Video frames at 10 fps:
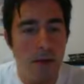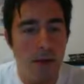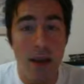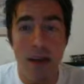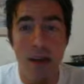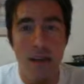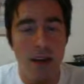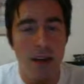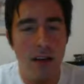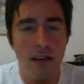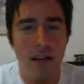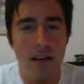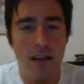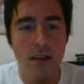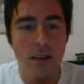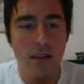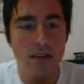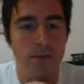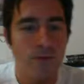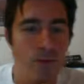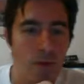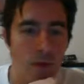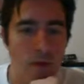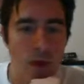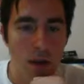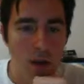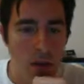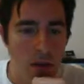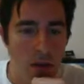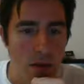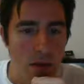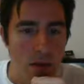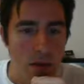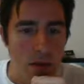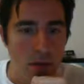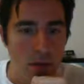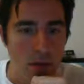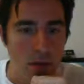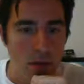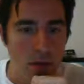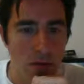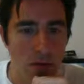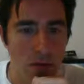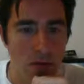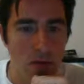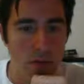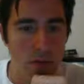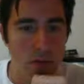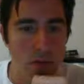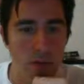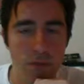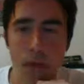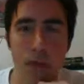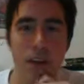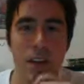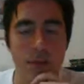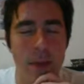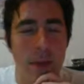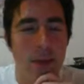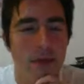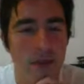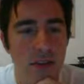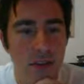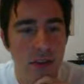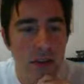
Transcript: My king side in this case. Okay, so probably doesn't make a difference.